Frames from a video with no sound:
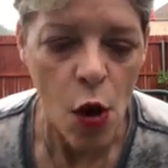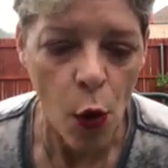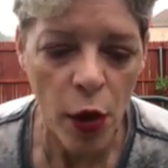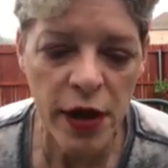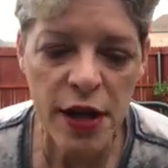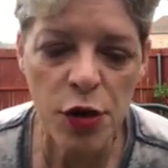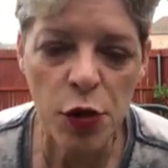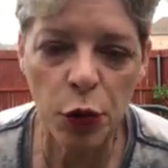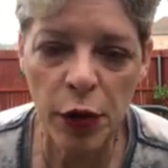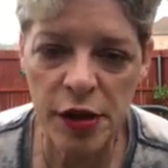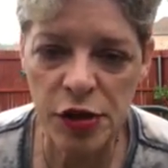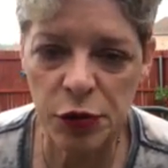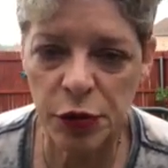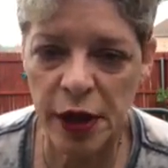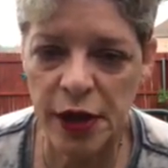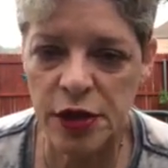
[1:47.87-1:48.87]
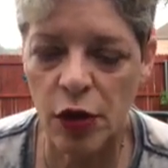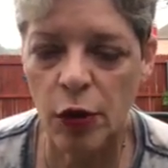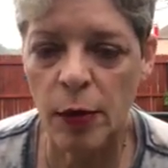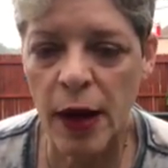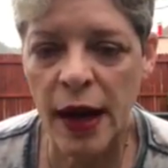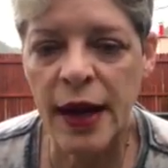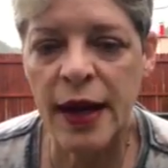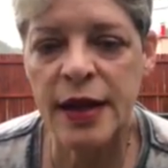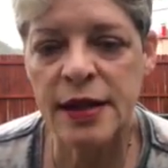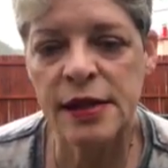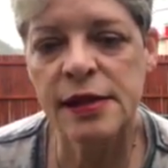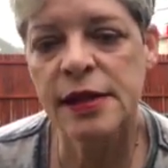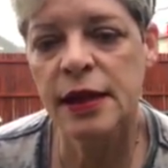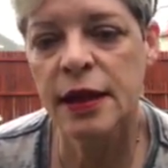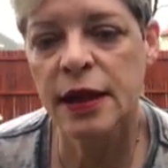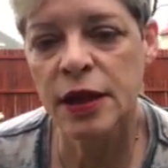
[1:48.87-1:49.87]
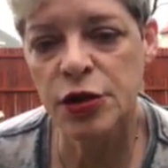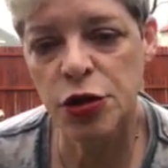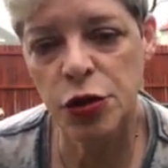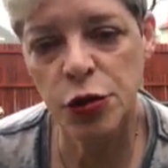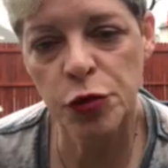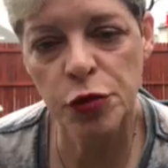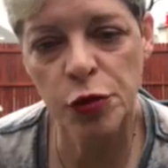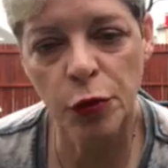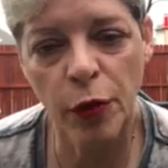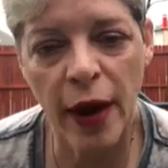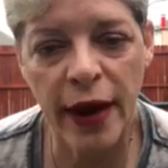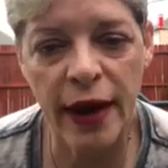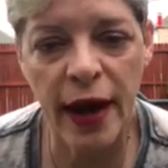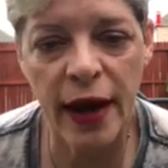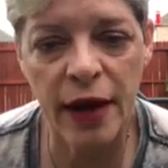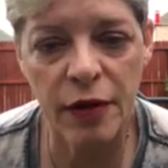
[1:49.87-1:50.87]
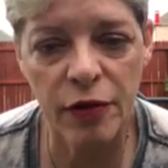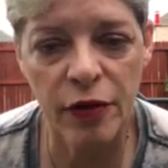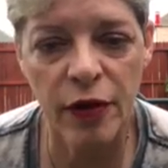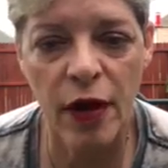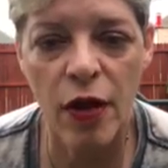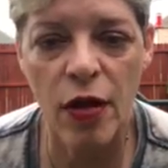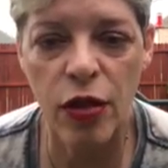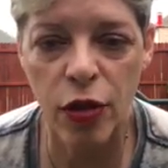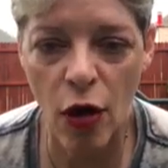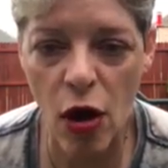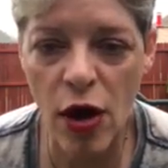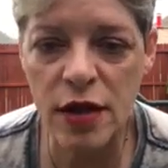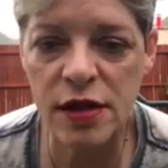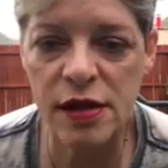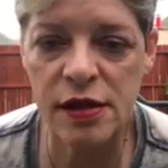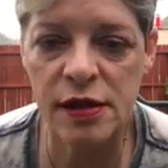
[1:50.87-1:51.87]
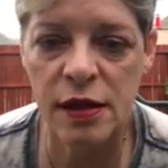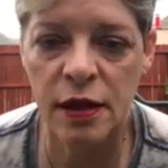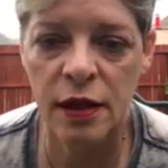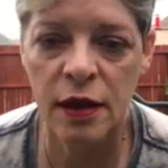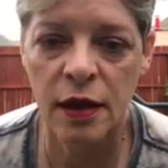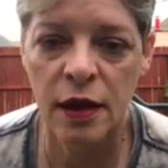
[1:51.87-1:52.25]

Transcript: we need to resurrect our minds into the right kind of thoughts.